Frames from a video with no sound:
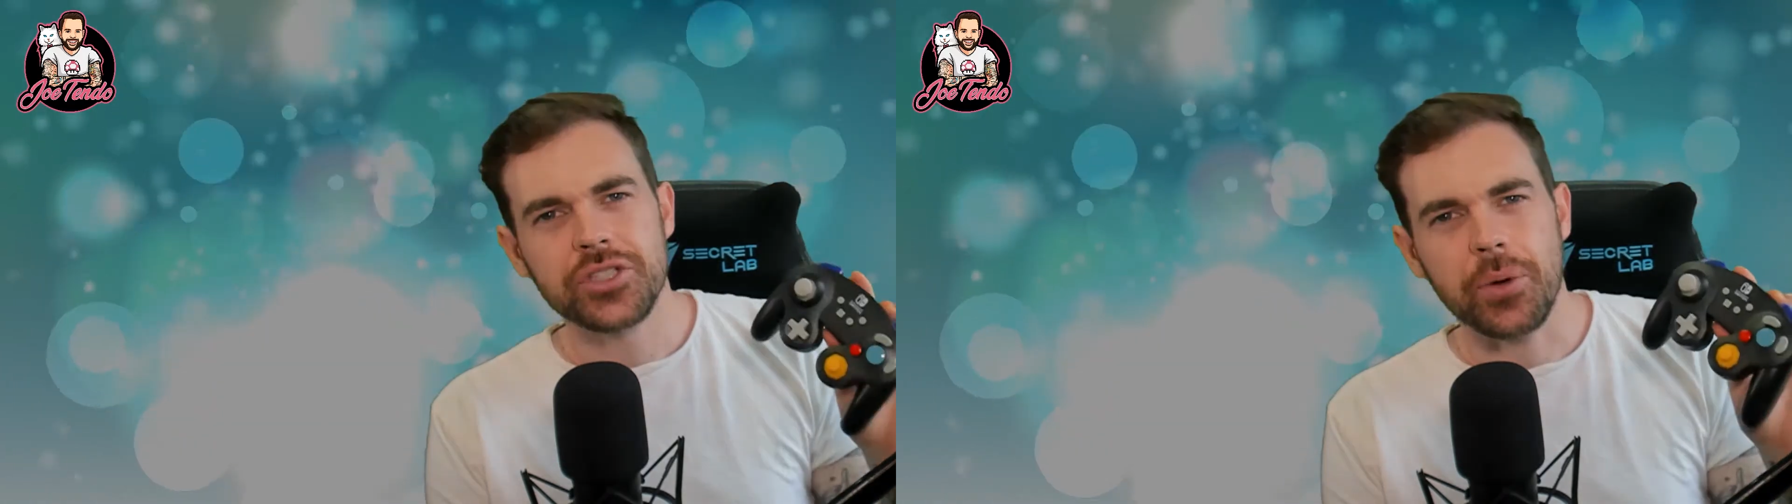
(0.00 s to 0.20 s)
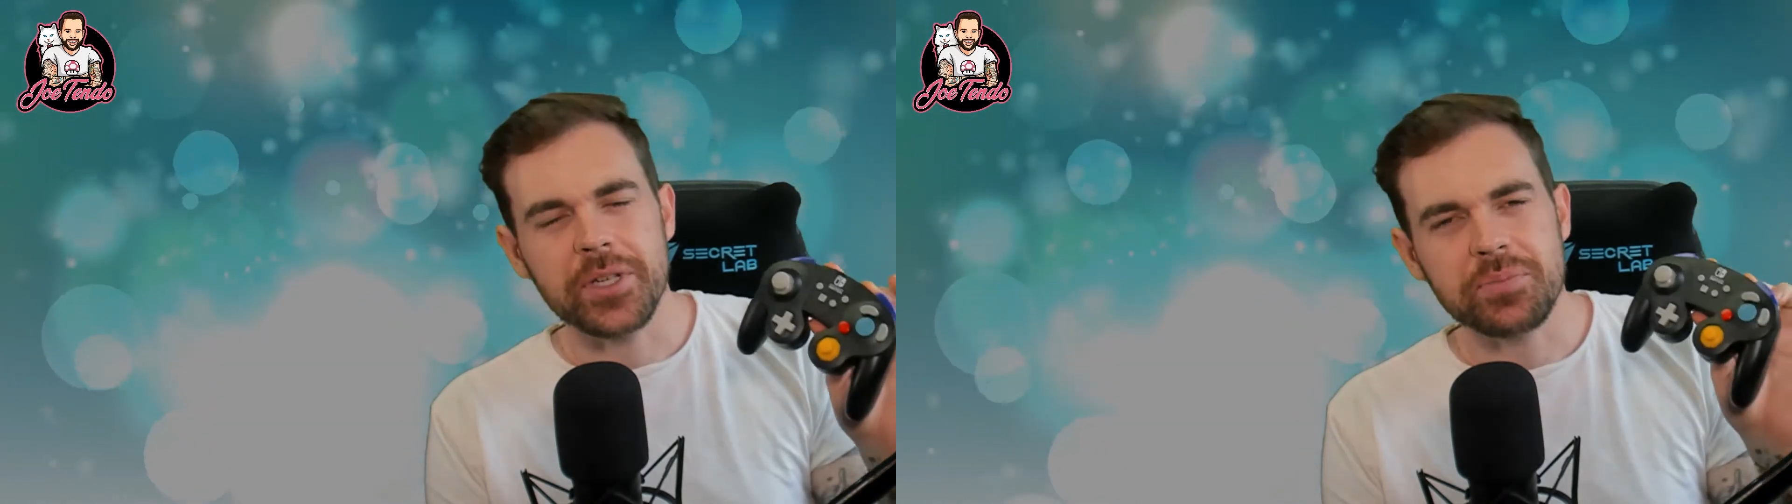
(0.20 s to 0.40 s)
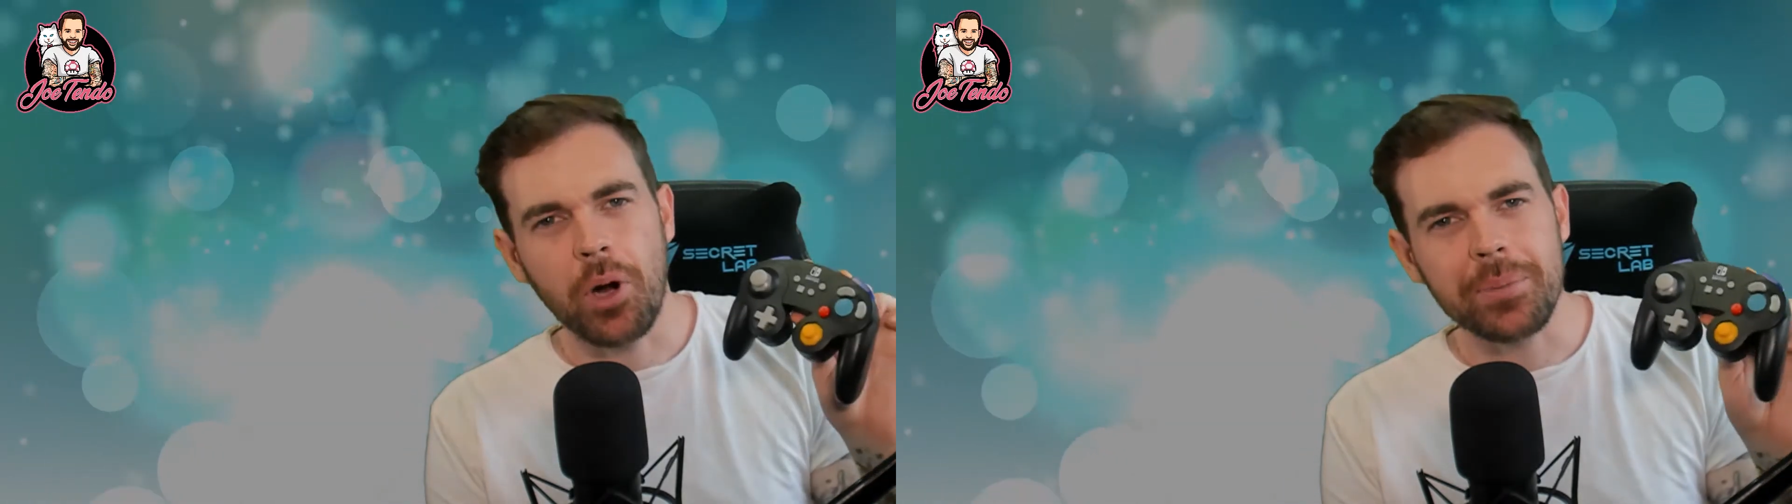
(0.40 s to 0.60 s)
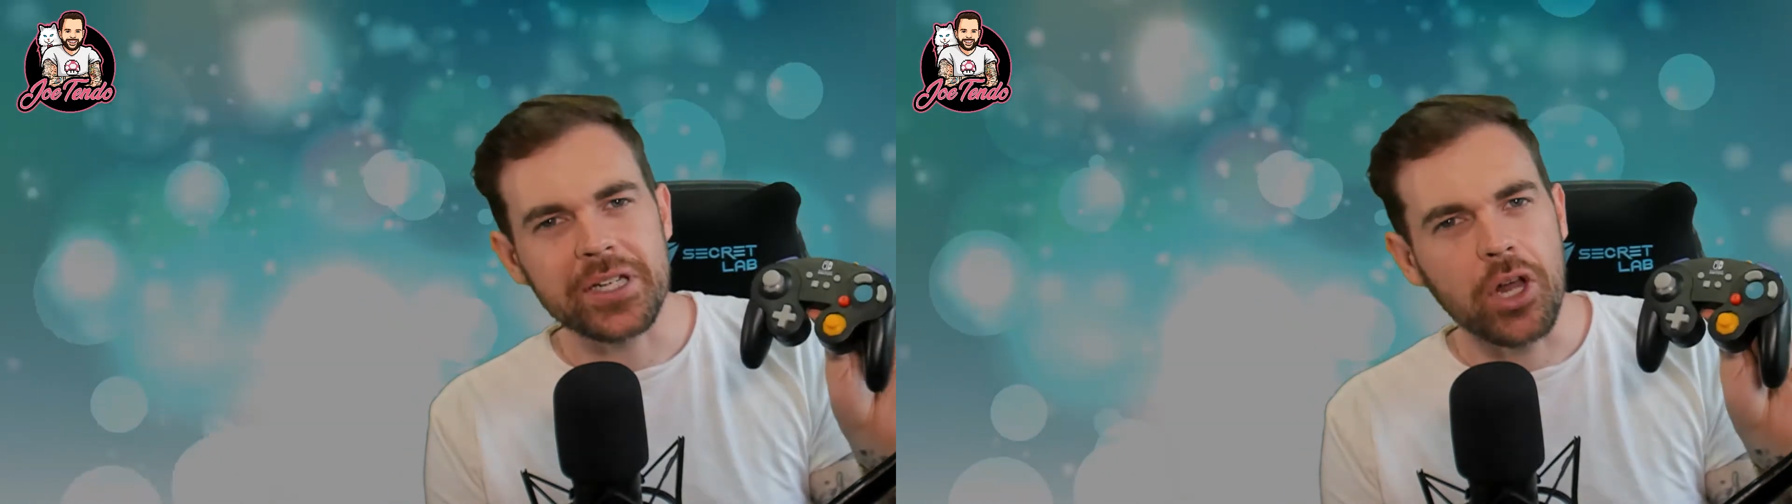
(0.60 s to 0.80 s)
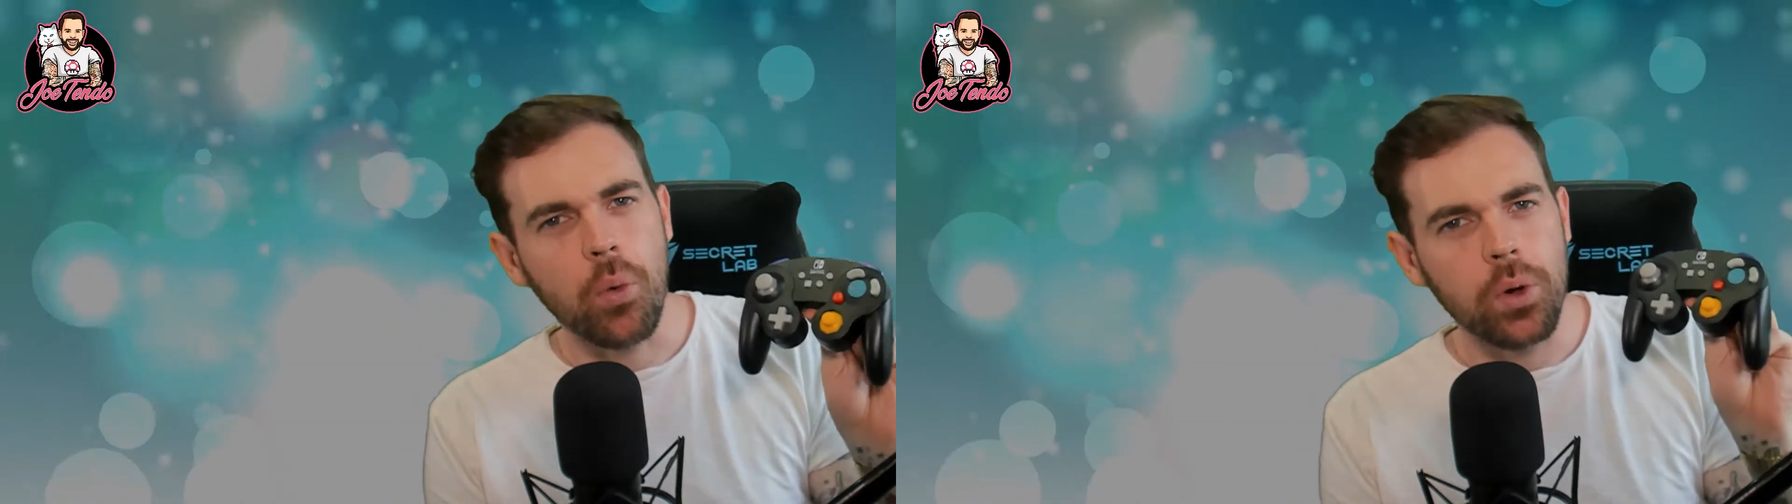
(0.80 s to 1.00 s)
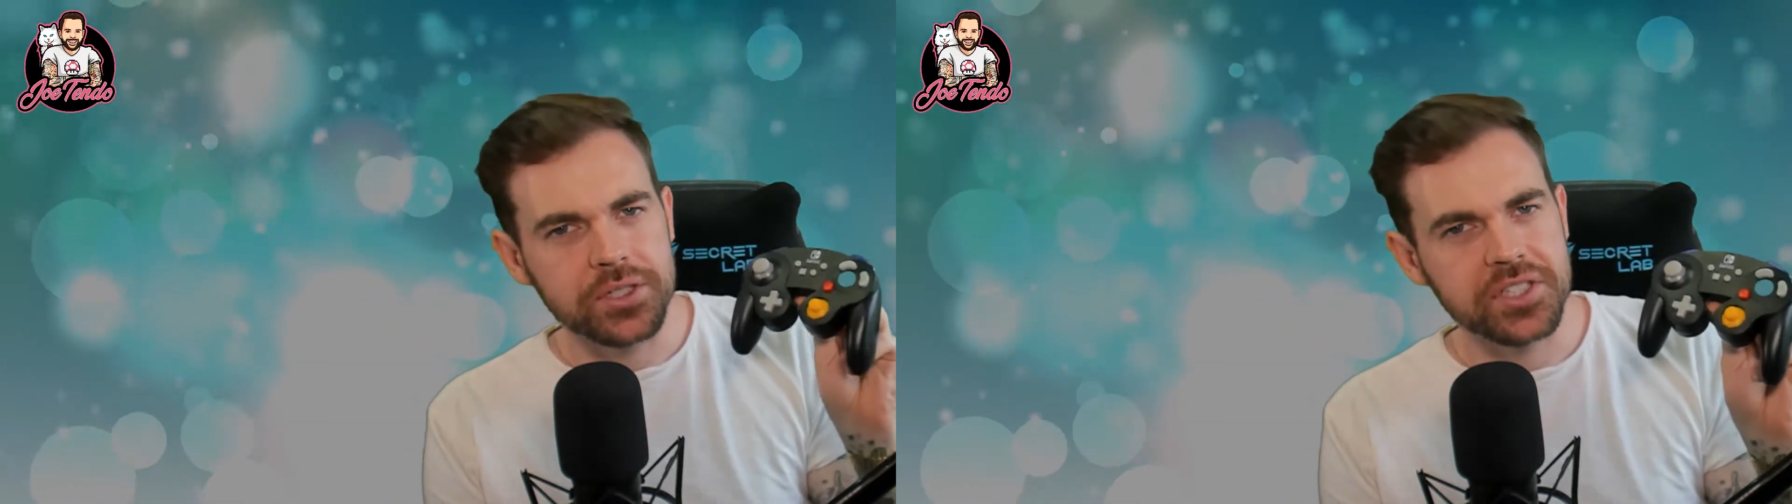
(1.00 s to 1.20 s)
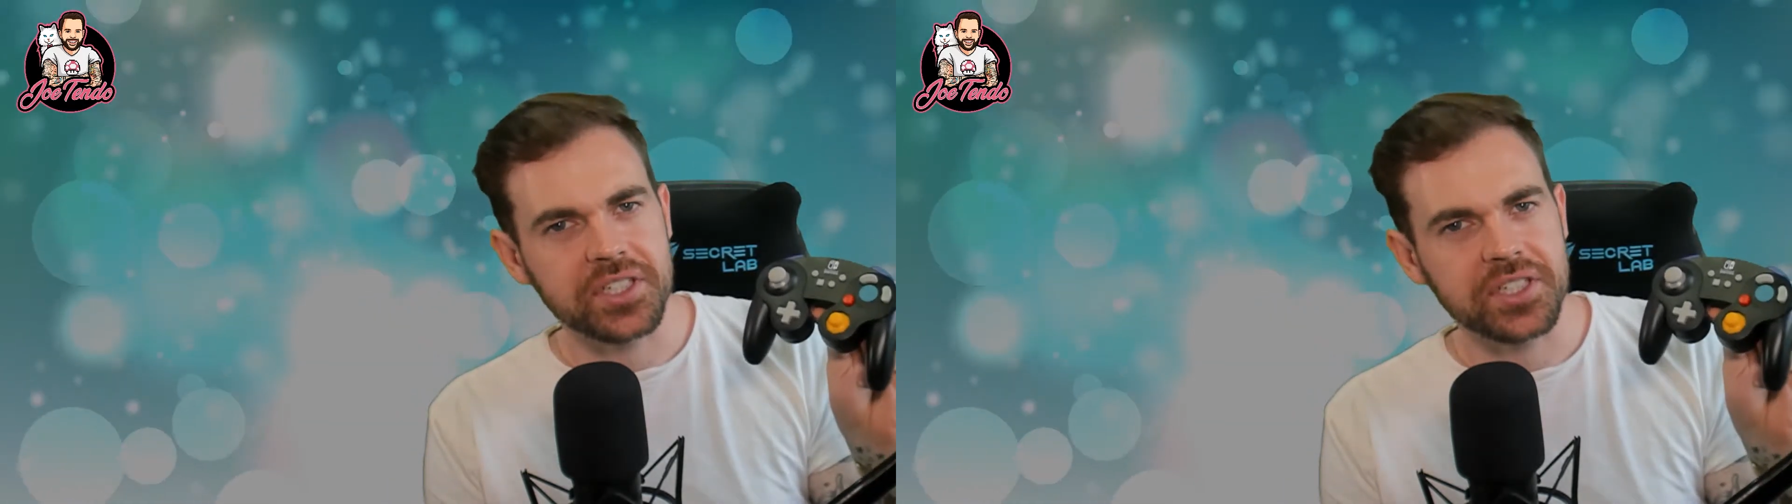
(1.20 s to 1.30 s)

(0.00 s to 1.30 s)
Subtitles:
so it's probably not one